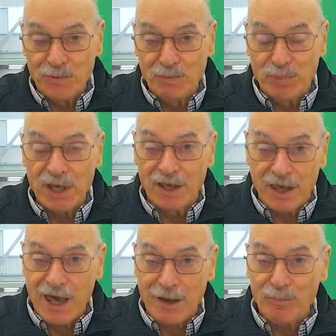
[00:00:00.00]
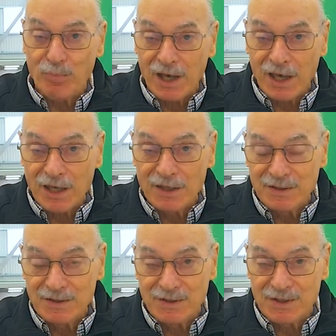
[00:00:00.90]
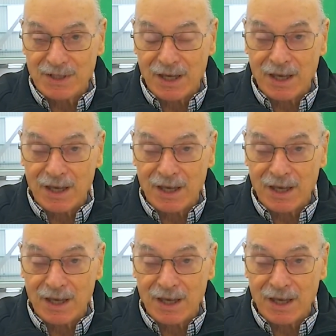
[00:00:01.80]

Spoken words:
big campaigns